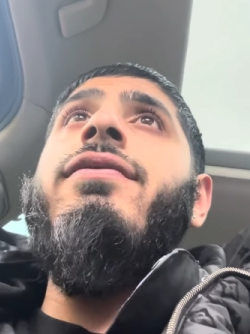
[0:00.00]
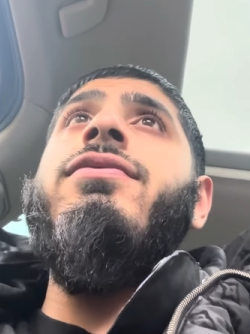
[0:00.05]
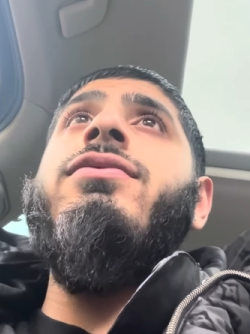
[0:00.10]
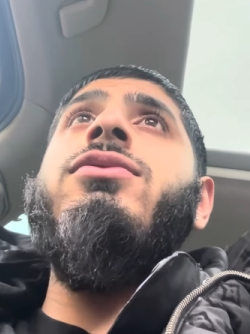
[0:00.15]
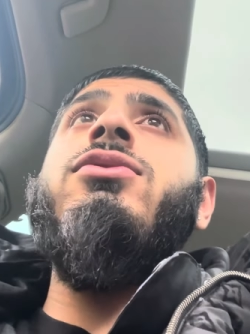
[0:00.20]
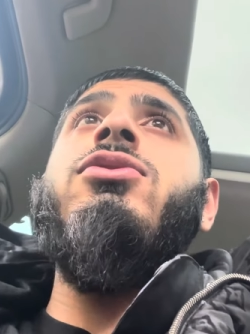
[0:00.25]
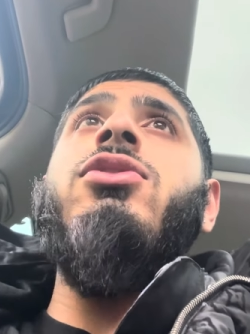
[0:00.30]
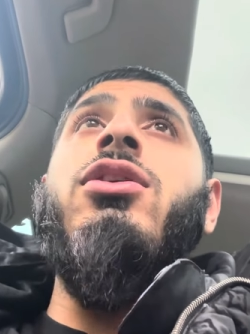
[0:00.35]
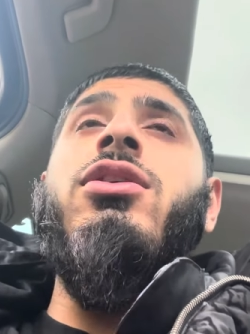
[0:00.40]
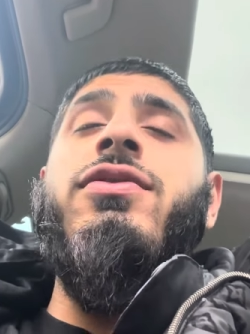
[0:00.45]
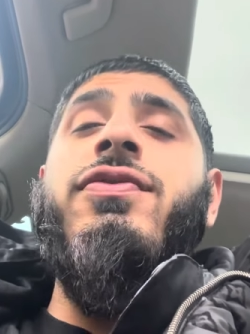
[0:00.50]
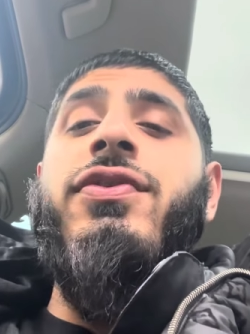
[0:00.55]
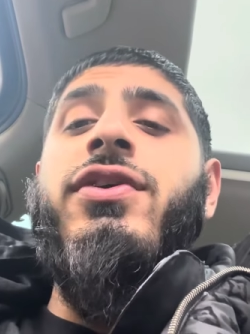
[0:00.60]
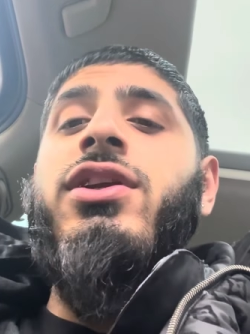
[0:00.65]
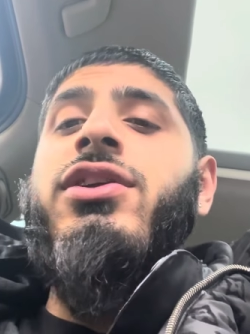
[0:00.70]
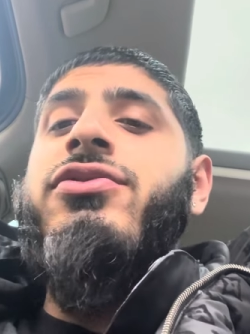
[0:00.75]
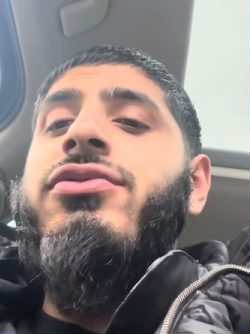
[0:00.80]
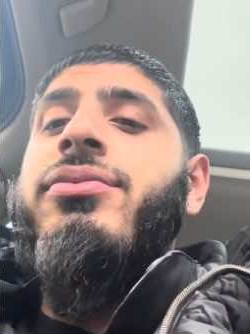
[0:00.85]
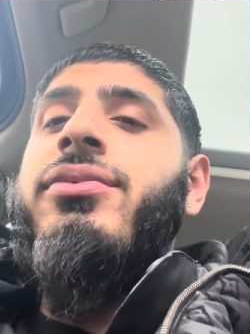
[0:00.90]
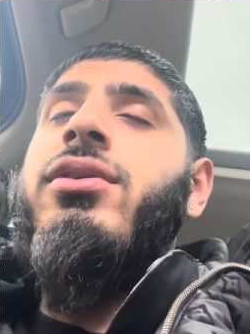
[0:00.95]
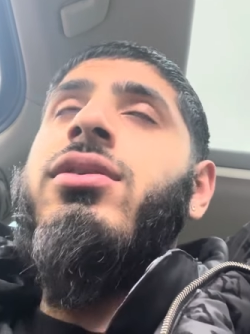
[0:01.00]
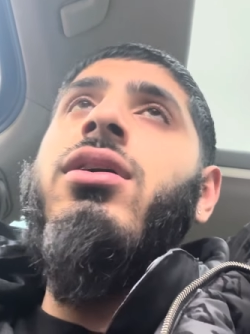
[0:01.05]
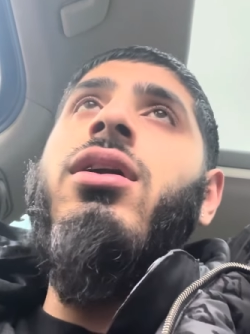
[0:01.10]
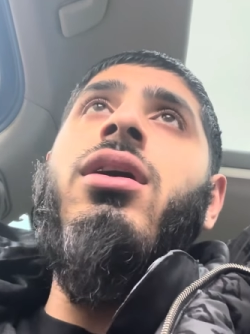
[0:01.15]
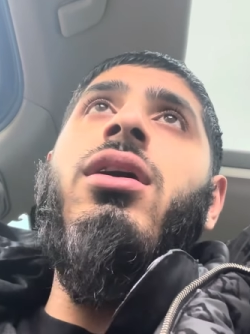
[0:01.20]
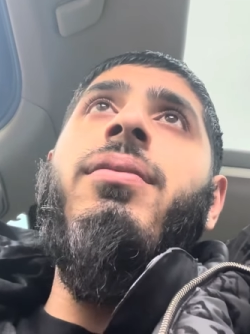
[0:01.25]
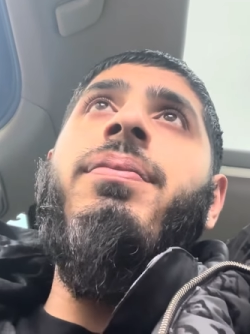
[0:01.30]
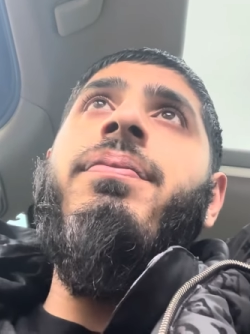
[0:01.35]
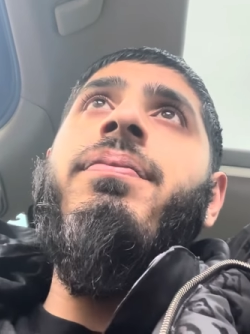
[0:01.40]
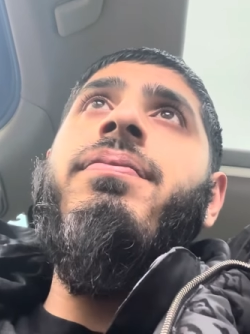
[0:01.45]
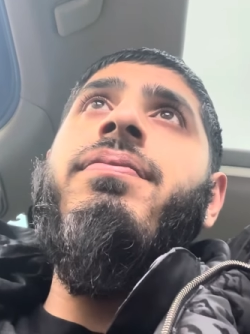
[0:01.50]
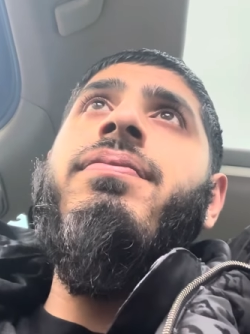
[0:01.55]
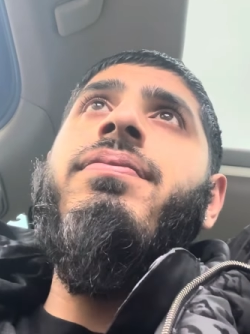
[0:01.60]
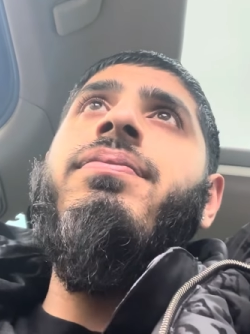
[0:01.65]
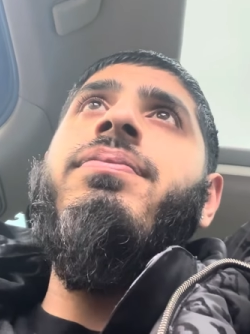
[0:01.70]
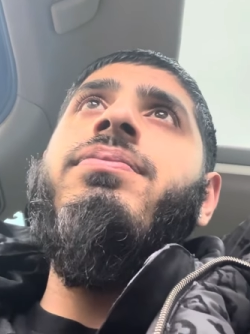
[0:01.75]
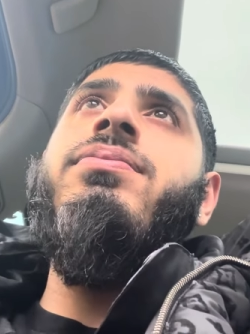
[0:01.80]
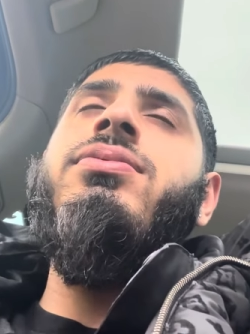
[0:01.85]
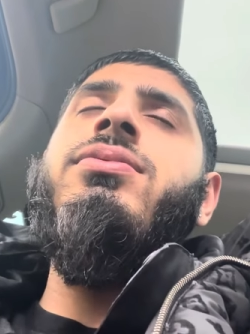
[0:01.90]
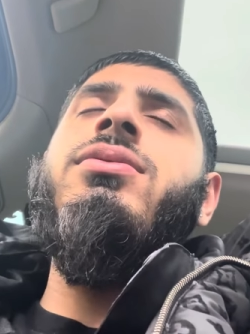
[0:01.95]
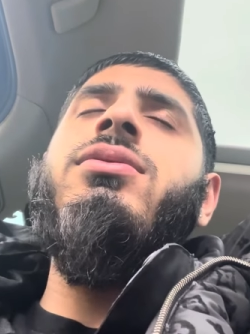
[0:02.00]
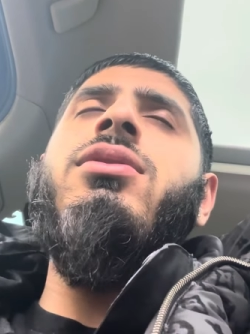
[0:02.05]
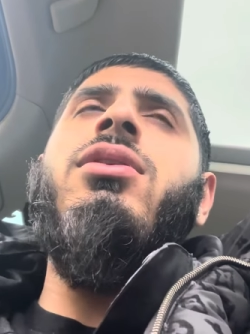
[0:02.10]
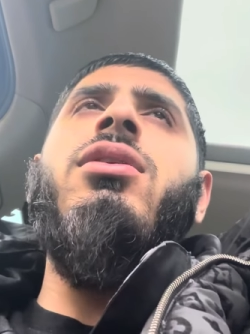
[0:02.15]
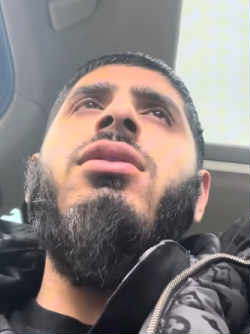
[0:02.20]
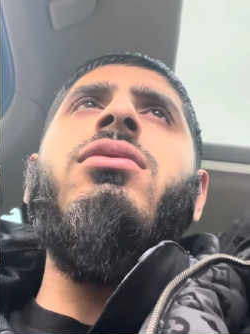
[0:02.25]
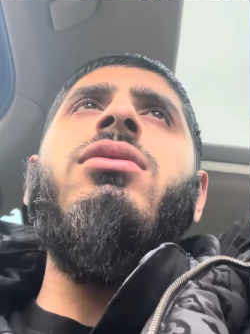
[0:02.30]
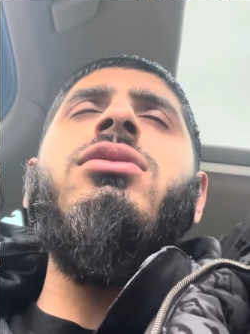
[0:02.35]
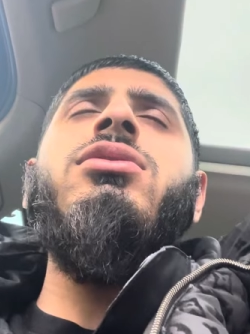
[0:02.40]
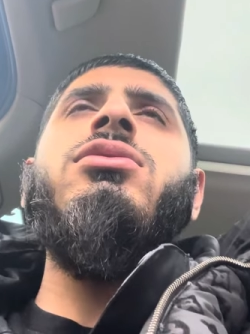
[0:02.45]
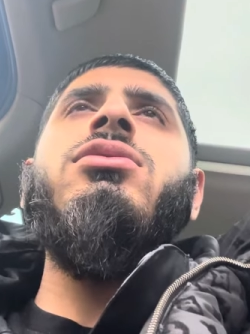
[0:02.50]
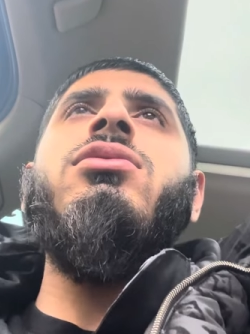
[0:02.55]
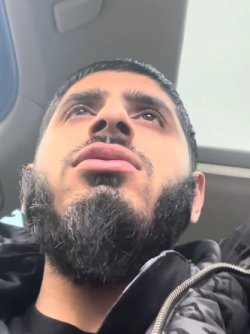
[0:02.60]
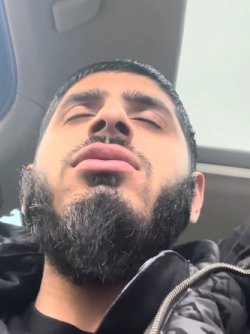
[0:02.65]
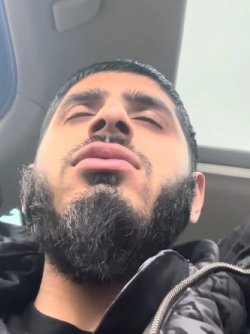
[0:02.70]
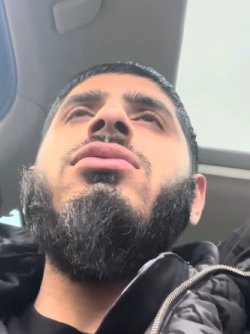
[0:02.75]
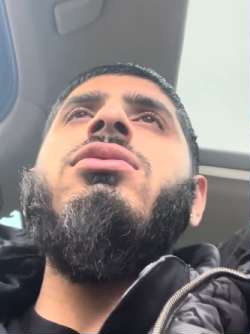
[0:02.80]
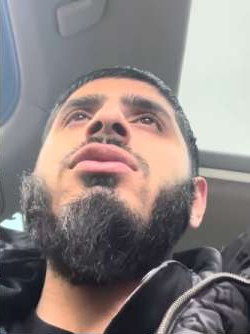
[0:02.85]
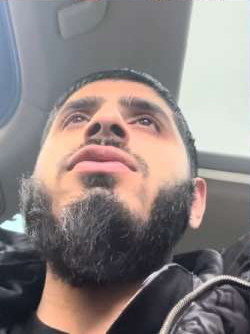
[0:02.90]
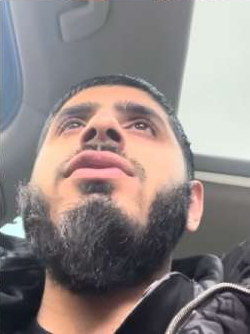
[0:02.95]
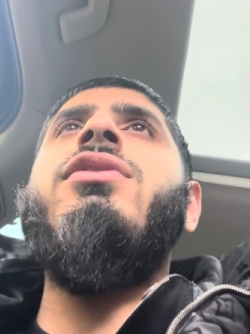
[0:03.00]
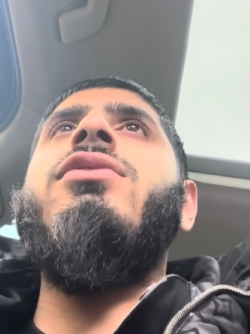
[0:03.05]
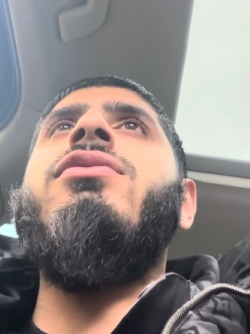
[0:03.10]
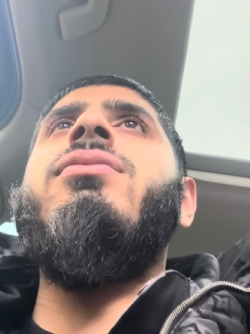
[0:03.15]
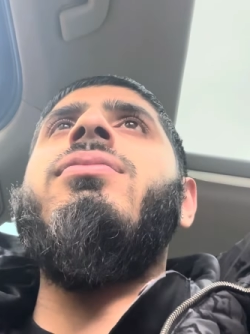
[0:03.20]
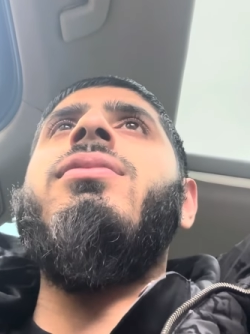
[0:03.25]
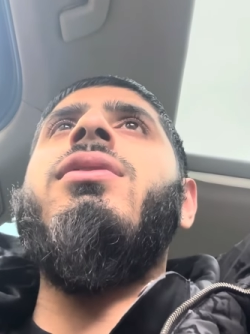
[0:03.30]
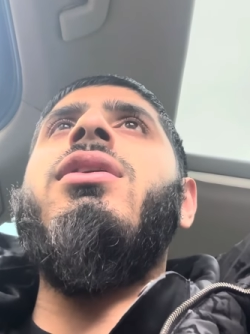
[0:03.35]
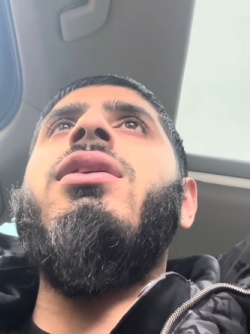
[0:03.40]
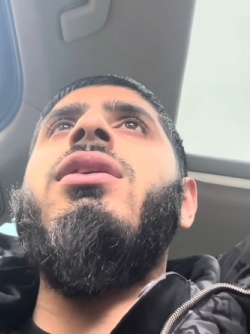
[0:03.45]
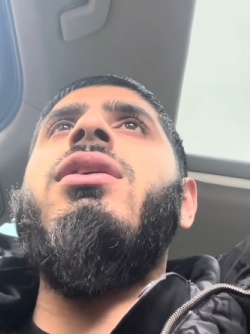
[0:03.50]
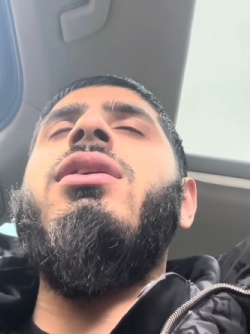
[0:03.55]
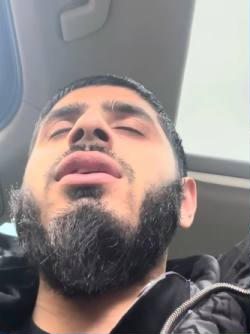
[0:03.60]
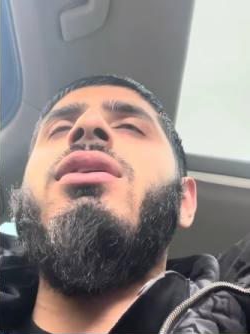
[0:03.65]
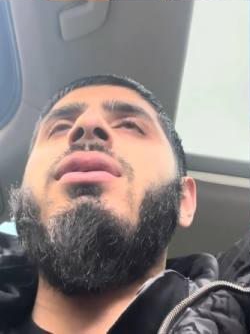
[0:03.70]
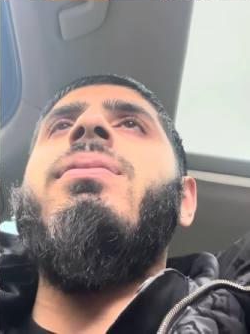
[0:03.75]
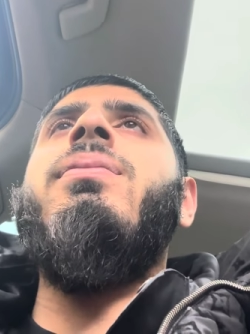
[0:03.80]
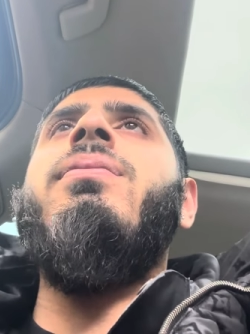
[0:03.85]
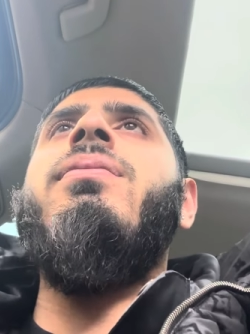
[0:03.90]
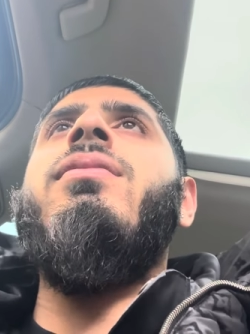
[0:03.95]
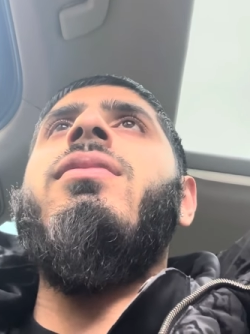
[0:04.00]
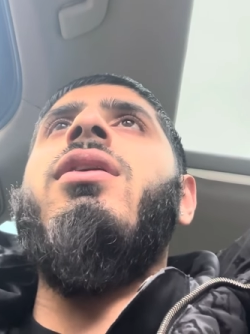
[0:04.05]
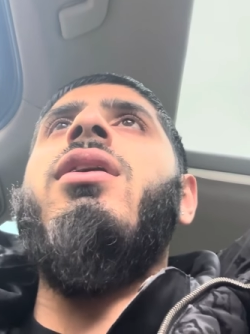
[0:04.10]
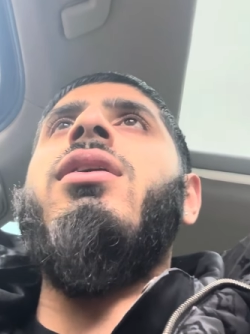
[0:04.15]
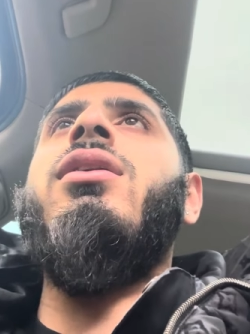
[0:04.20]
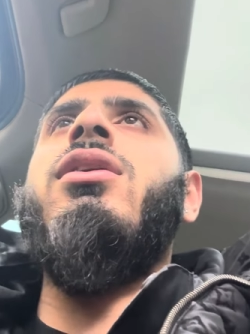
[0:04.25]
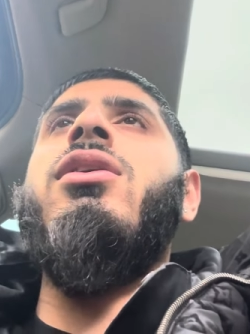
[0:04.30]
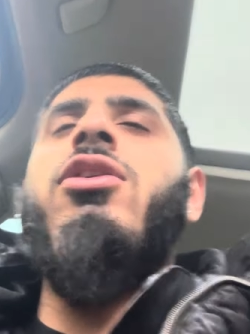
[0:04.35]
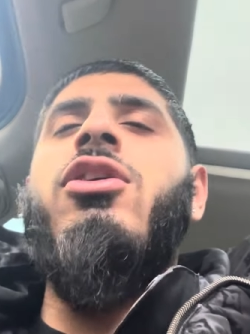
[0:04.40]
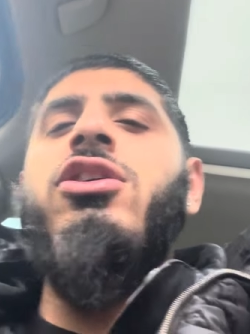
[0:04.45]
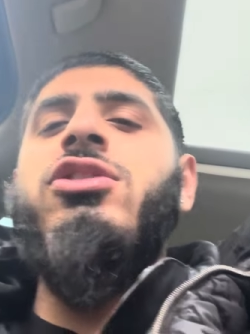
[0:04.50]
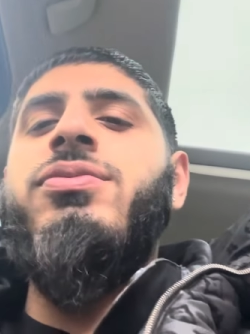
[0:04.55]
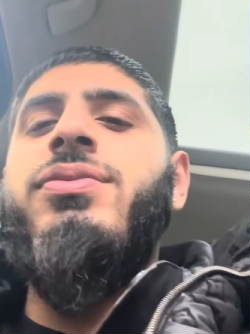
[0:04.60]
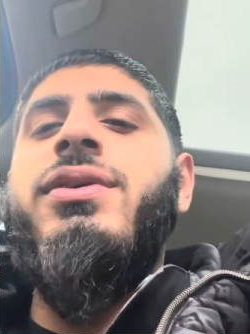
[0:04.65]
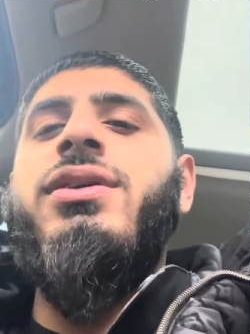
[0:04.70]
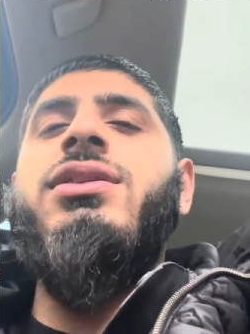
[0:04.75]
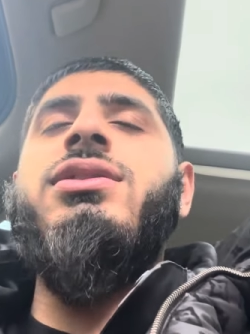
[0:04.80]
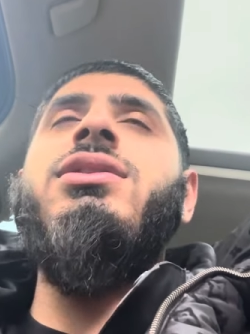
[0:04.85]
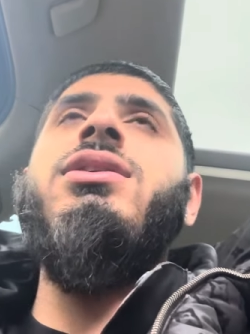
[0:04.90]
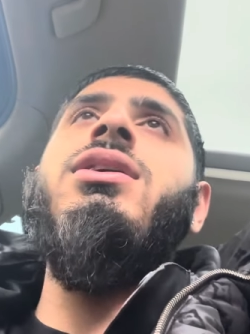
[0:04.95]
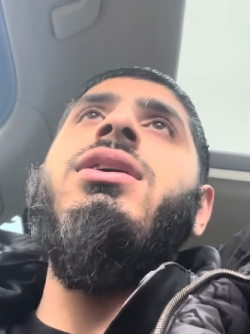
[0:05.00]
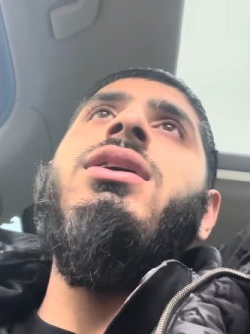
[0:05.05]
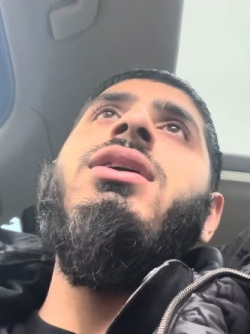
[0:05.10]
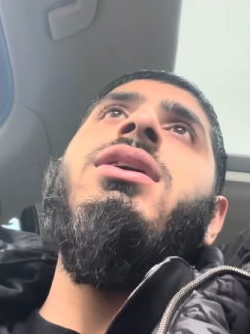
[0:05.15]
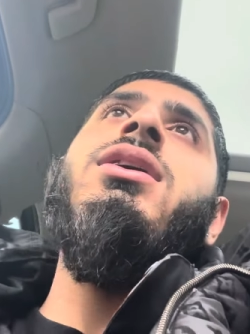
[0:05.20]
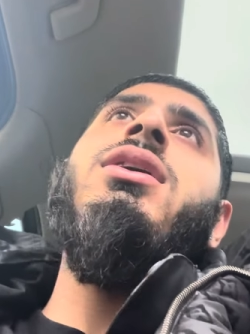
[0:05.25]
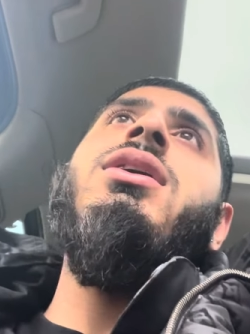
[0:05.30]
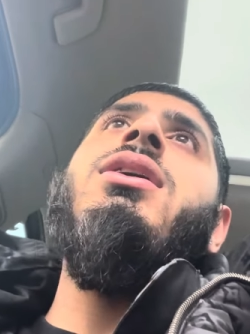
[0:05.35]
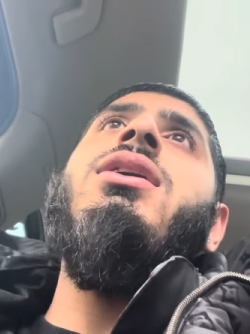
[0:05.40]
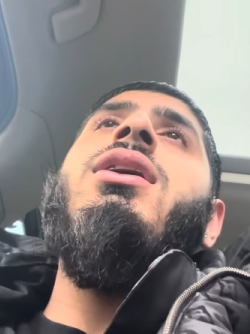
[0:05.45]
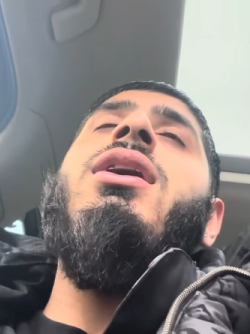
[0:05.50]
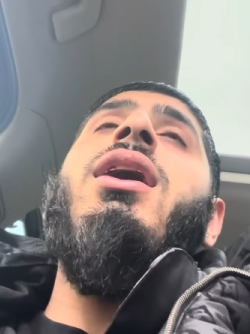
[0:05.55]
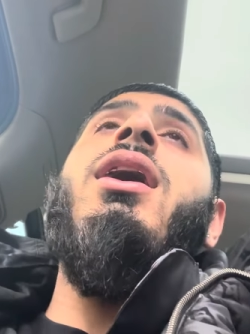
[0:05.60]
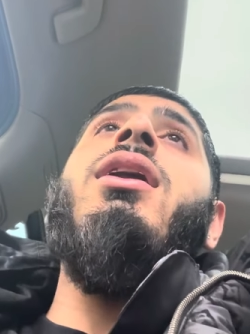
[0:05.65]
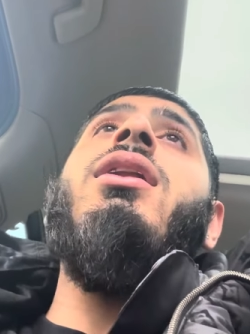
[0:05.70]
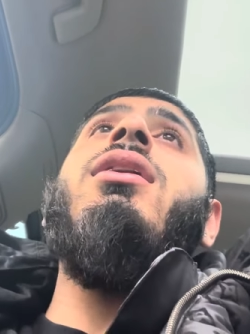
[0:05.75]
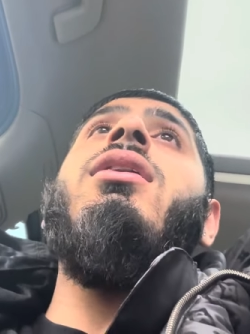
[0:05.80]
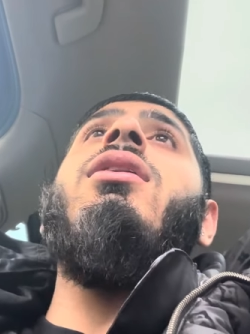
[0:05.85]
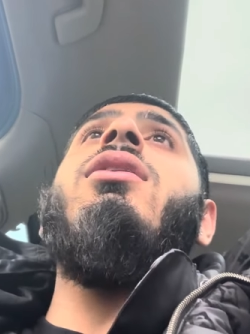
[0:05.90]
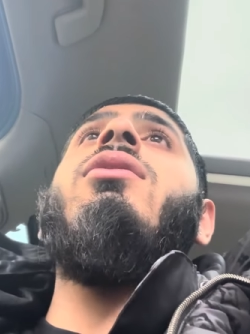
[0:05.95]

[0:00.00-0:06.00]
Just finished from the car wash. No, just finished from the Hockley car spares, and then I